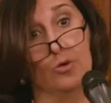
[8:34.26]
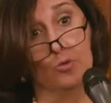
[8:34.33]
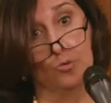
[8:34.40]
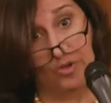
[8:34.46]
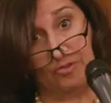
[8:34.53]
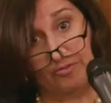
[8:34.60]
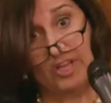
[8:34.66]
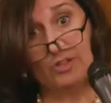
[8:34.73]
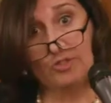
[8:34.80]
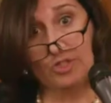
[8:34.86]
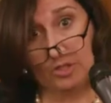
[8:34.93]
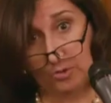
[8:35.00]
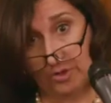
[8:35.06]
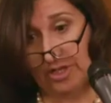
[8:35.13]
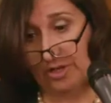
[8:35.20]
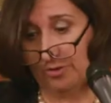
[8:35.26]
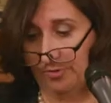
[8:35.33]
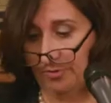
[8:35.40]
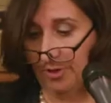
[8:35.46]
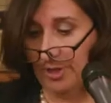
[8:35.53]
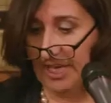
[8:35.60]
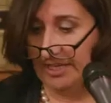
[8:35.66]
We found a lawyer
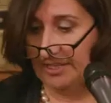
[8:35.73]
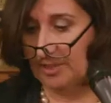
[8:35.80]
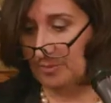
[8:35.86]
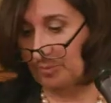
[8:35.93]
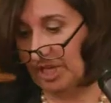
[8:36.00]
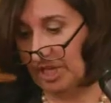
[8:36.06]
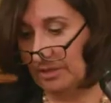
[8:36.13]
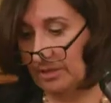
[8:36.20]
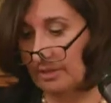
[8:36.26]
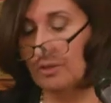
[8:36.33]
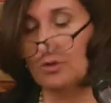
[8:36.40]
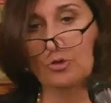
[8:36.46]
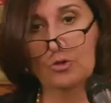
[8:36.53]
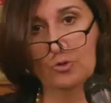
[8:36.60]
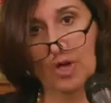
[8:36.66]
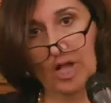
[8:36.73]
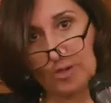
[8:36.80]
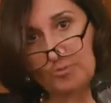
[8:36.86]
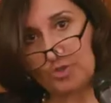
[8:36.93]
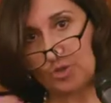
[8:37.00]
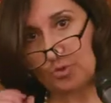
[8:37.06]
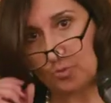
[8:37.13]
for Yasmin who
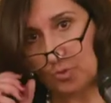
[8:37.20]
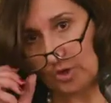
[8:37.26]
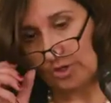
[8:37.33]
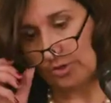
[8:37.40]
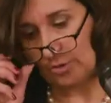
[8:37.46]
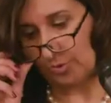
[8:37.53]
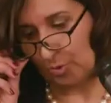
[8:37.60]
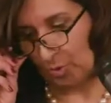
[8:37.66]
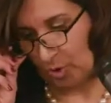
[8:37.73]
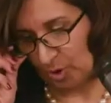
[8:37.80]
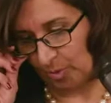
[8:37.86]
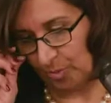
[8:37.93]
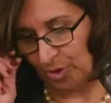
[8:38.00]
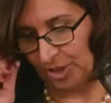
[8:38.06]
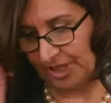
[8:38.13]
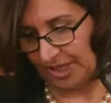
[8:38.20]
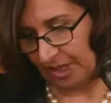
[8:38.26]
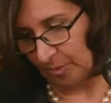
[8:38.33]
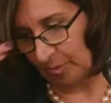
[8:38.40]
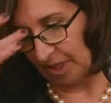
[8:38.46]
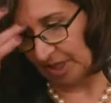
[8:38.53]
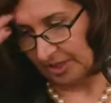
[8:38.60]
helped her work through her
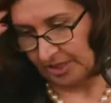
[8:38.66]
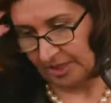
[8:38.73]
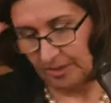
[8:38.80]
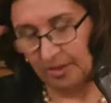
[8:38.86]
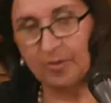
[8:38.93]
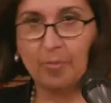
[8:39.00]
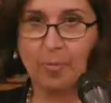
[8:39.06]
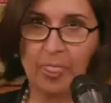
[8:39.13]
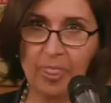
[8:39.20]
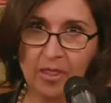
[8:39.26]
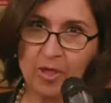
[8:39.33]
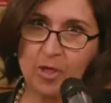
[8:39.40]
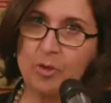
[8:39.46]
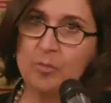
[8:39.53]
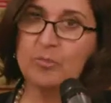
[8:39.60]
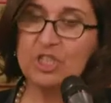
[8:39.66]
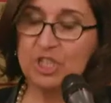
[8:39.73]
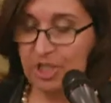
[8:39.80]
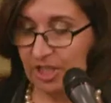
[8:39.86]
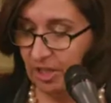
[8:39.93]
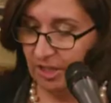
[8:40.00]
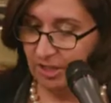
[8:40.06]
predicament, but
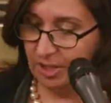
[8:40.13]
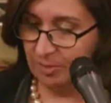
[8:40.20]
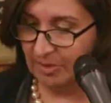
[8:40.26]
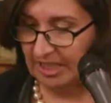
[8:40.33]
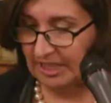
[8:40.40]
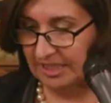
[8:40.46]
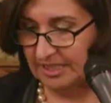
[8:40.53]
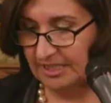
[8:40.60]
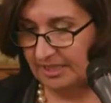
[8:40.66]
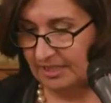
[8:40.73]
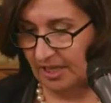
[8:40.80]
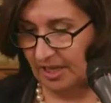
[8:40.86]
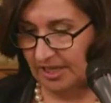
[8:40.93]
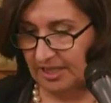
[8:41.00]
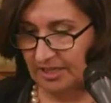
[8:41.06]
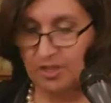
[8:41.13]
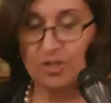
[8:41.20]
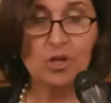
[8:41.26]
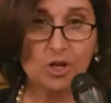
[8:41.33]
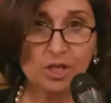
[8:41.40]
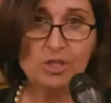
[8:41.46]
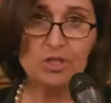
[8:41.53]
she ultimately decided
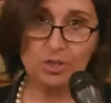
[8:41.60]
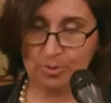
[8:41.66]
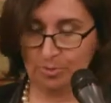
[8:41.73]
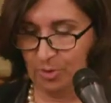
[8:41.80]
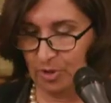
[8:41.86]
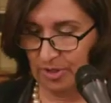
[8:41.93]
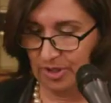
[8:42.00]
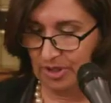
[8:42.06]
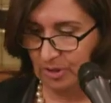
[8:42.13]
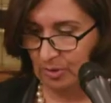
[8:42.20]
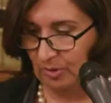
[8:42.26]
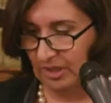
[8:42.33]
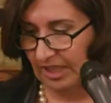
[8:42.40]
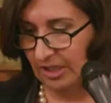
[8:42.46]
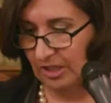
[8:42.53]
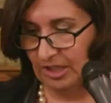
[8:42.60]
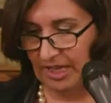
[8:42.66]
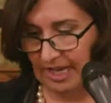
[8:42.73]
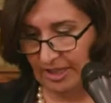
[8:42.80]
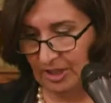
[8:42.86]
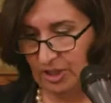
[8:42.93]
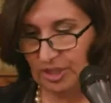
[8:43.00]
not to pursue legal
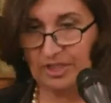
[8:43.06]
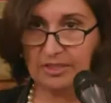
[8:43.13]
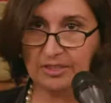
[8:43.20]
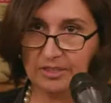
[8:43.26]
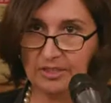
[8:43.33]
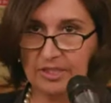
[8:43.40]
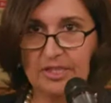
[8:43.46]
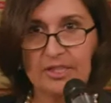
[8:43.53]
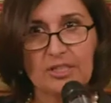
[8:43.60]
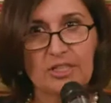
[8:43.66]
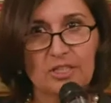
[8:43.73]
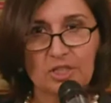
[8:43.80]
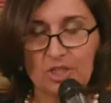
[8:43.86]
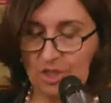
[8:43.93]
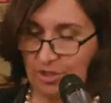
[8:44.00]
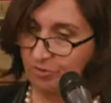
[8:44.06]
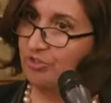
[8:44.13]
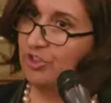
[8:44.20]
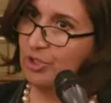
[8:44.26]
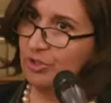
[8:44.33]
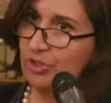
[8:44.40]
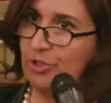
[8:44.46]
action. She
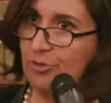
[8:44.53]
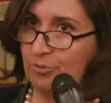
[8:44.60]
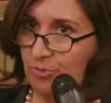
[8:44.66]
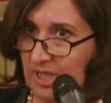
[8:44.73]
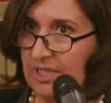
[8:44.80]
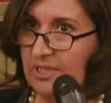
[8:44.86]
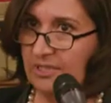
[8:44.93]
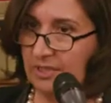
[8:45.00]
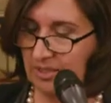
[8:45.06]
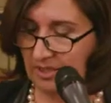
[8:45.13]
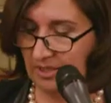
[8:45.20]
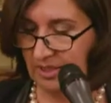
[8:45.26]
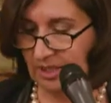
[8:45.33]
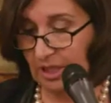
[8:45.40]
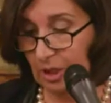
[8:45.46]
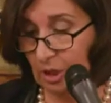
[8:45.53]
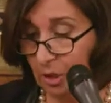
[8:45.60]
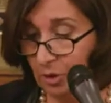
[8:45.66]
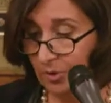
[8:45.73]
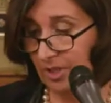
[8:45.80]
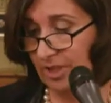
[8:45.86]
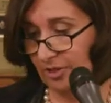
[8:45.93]
feared the risks,
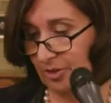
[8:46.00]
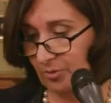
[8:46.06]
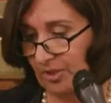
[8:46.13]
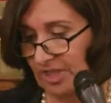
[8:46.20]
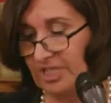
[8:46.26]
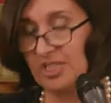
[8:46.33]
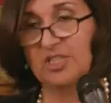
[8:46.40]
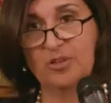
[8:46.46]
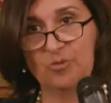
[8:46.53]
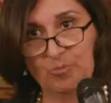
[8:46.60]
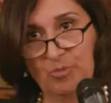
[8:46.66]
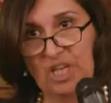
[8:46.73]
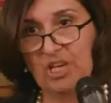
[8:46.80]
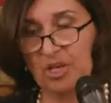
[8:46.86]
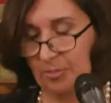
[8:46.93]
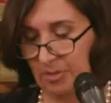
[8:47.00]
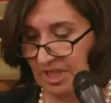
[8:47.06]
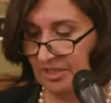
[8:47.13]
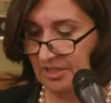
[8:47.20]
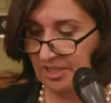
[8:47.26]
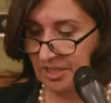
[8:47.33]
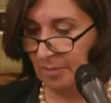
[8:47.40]
including the risk of becoming
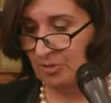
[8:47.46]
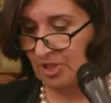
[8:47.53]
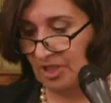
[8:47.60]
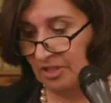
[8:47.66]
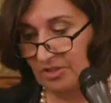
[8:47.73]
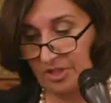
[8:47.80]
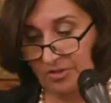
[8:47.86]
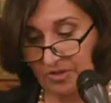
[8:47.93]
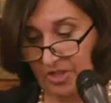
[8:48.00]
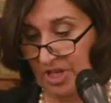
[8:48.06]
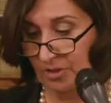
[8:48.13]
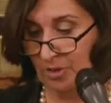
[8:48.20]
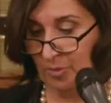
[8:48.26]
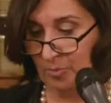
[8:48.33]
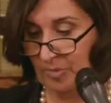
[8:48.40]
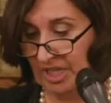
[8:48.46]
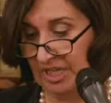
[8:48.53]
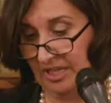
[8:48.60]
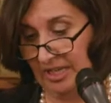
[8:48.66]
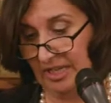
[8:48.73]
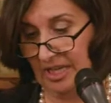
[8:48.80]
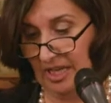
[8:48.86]
the subject of another
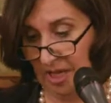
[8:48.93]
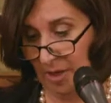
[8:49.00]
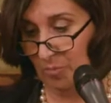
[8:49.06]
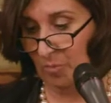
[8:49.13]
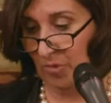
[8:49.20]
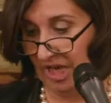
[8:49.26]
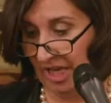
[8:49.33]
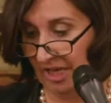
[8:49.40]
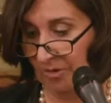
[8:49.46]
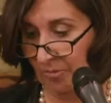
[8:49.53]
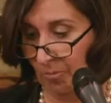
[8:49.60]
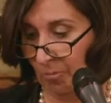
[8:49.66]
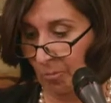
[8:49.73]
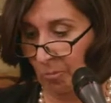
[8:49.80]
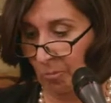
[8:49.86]
media campaign.